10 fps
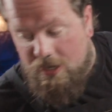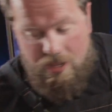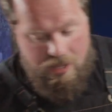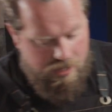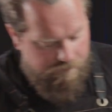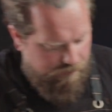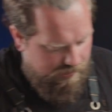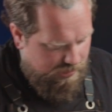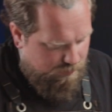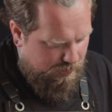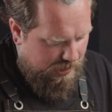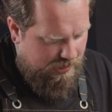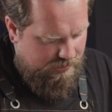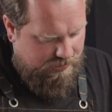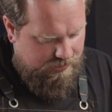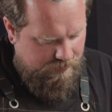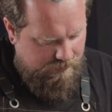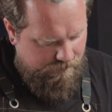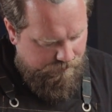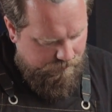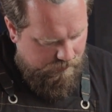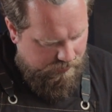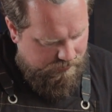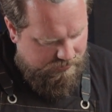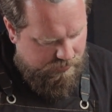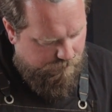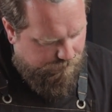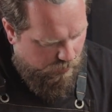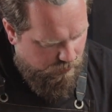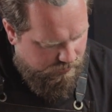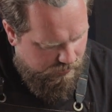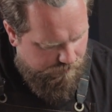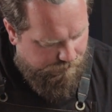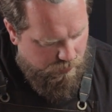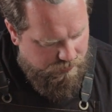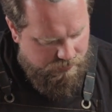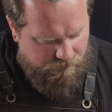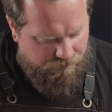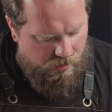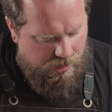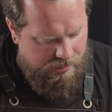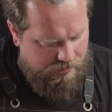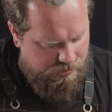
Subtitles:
in a handful of these peas. These are still frozen. Frozen's fine,